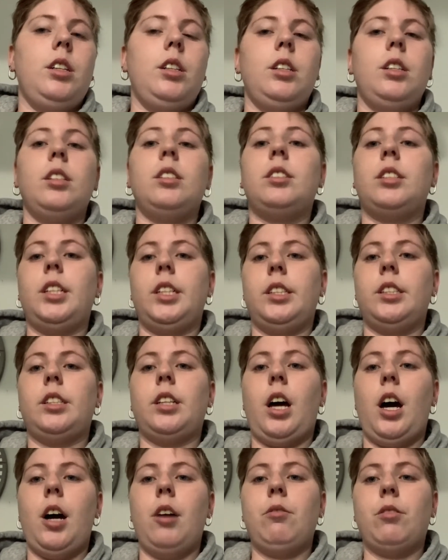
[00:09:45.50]
since
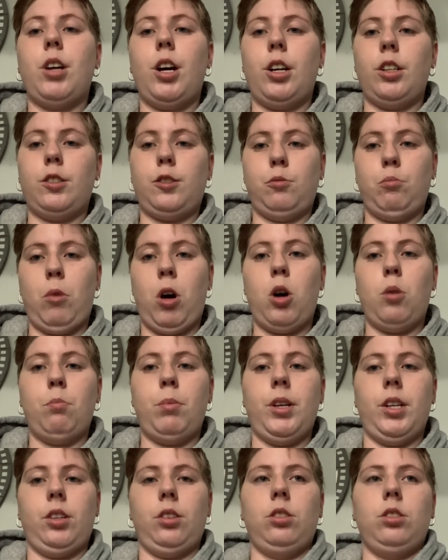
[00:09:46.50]
I've got small
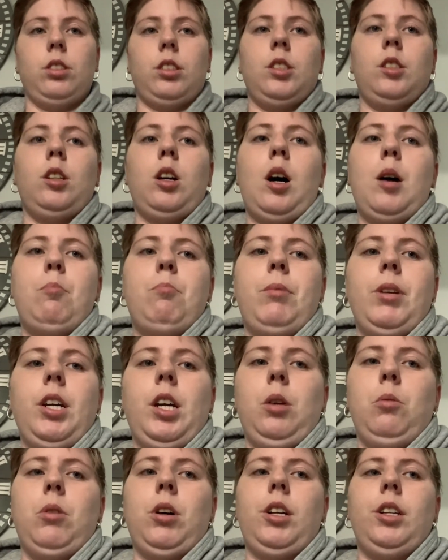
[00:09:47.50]
pickles and not
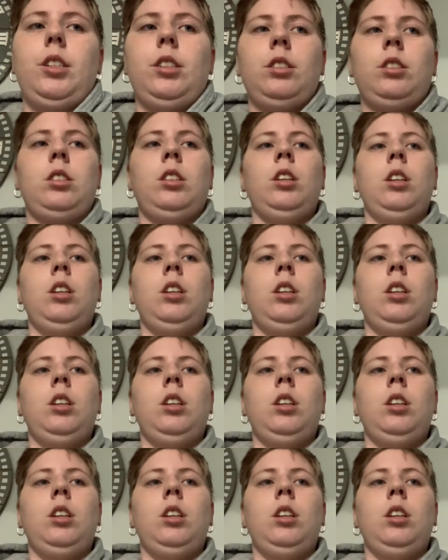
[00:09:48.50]
big ones,